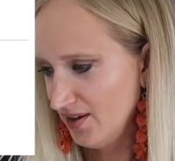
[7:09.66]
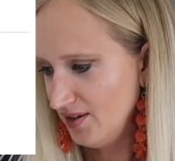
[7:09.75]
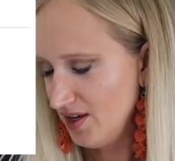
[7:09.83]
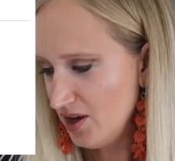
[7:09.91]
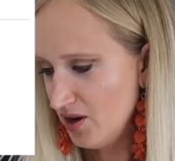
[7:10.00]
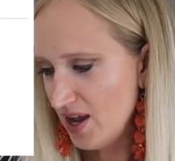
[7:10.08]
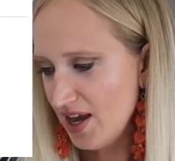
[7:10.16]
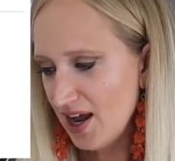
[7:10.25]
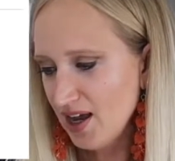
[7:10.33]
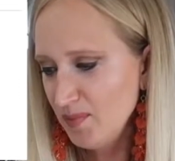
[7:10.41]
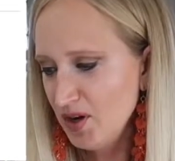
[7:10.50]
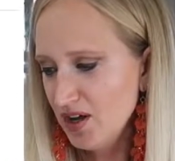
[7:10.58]
You know, and
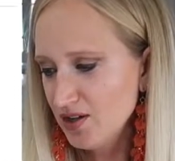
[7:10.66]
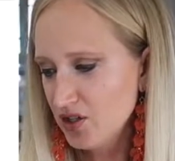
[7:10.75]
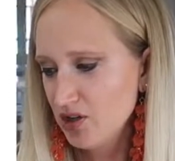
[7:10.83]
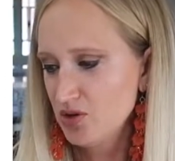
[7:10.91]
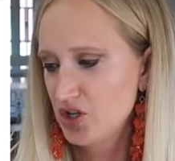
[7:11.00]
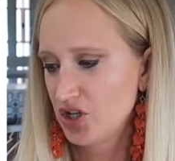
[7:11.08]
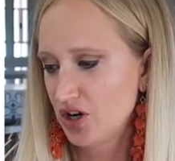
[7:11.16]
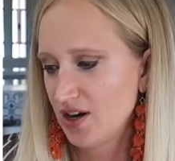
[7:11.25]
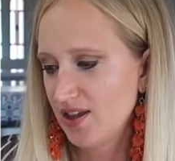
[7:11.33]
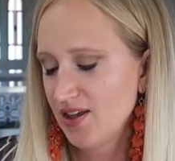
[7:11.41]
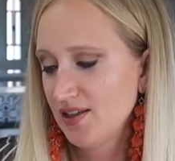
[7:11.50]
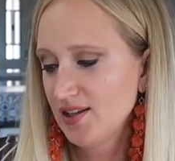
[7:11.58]
I'm not too sure. I
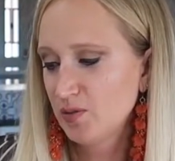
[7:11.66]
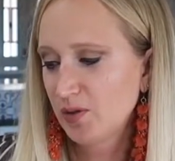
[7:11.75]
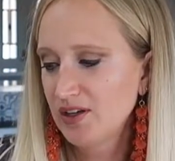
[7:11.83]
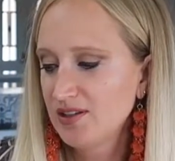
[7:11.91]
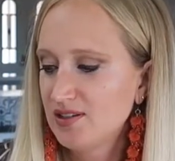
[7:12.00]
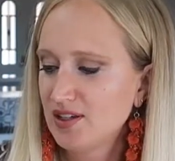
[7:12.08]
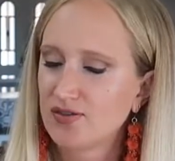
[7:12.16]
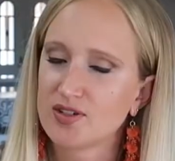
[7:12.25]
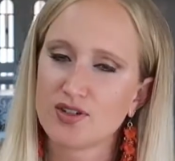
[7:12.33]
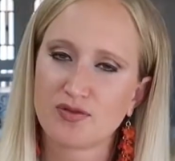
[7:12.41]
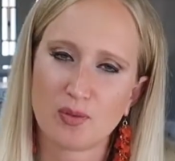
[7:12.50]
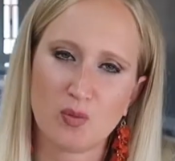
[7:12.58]
think this price
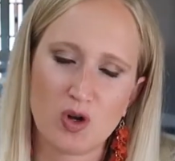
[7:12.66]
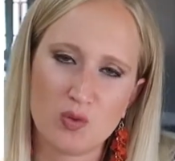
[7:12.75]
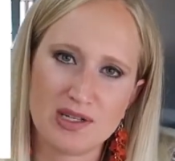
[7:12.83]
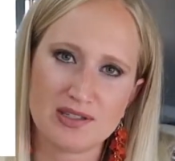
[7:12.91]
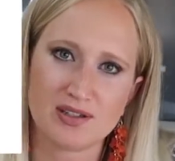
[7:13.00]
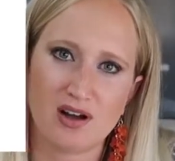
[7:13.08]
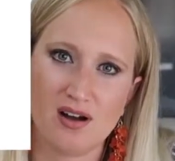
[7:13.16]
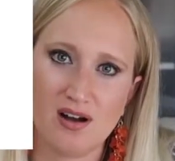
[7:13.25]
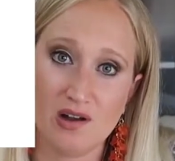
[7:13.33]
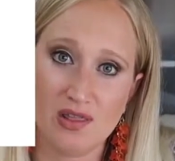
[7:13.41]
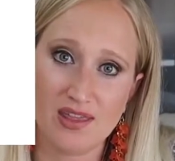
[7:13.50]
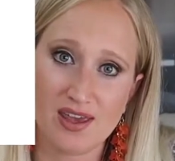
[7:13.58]
differs from what we saw
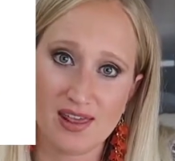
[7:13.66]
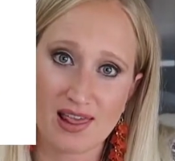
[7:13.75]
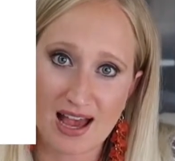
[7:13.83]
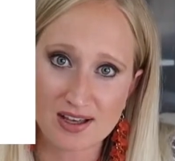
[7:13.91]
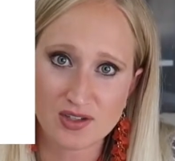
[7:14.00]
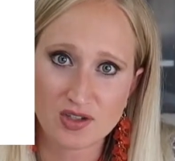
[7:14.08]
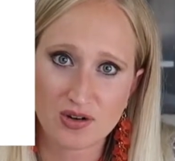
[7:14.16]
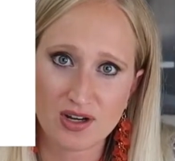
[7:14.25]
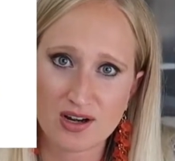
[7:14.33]
on the last screen.